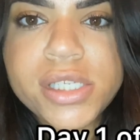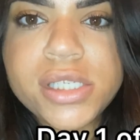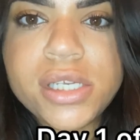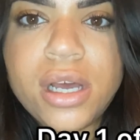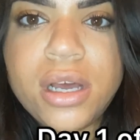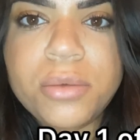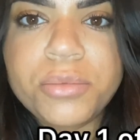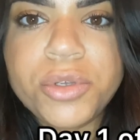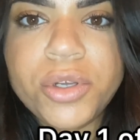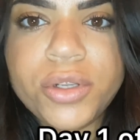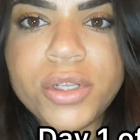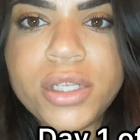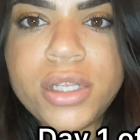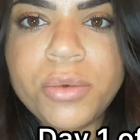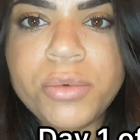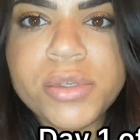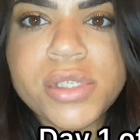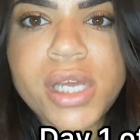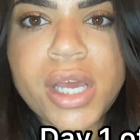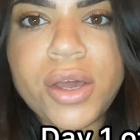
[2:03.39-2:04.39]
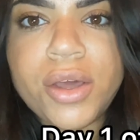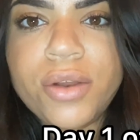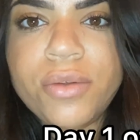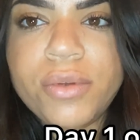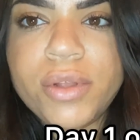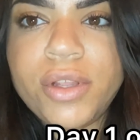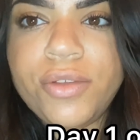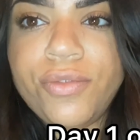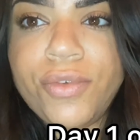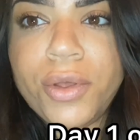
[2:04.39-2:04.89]
The only thing was I couldn't
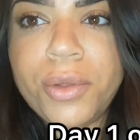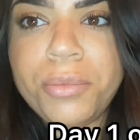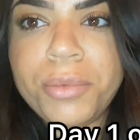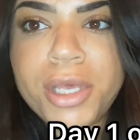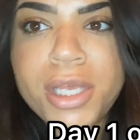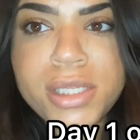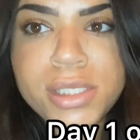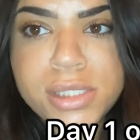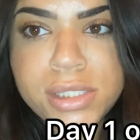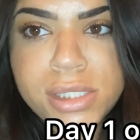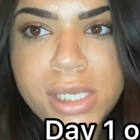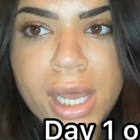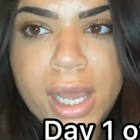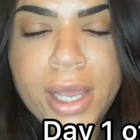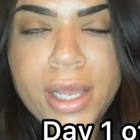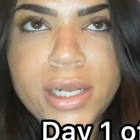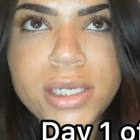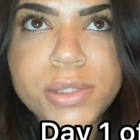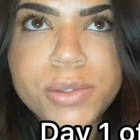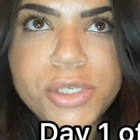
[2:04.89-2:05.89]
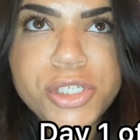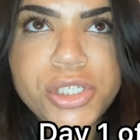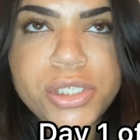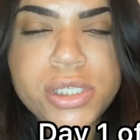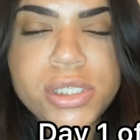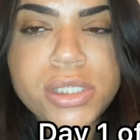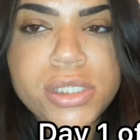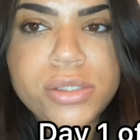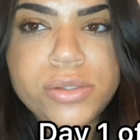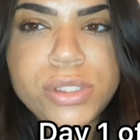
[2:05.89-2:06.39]
really film inside, especially
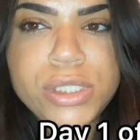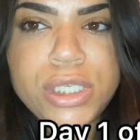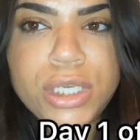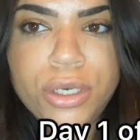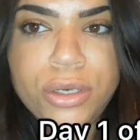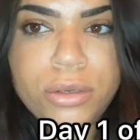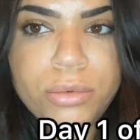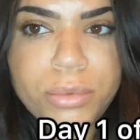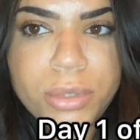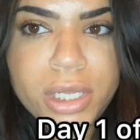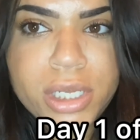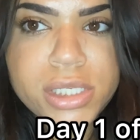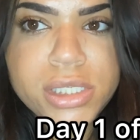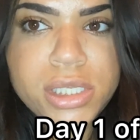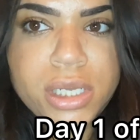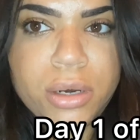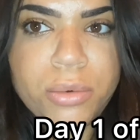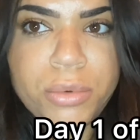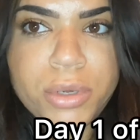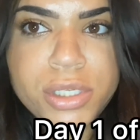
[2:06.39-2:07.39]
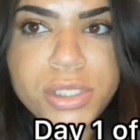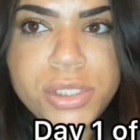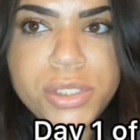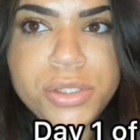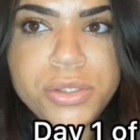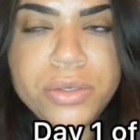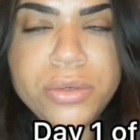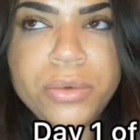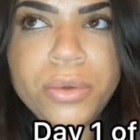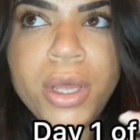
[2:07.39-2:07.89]
because this is a new place that I went
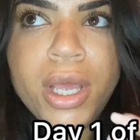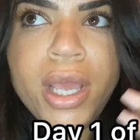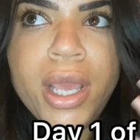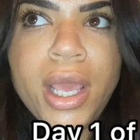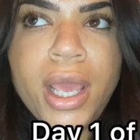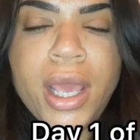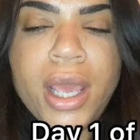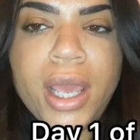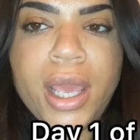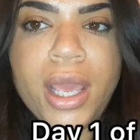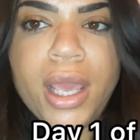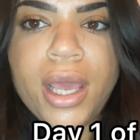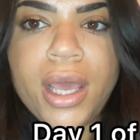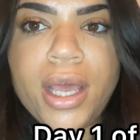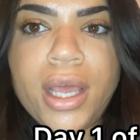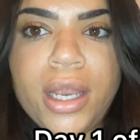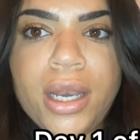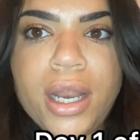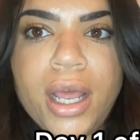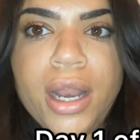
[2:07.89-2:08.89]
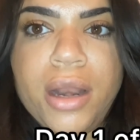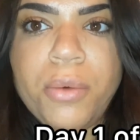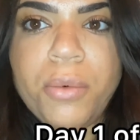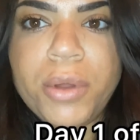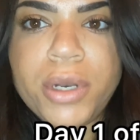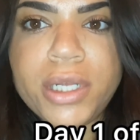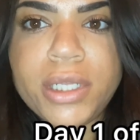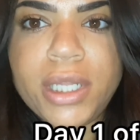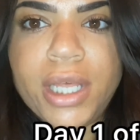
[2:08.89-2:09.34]
to, and I didn't want to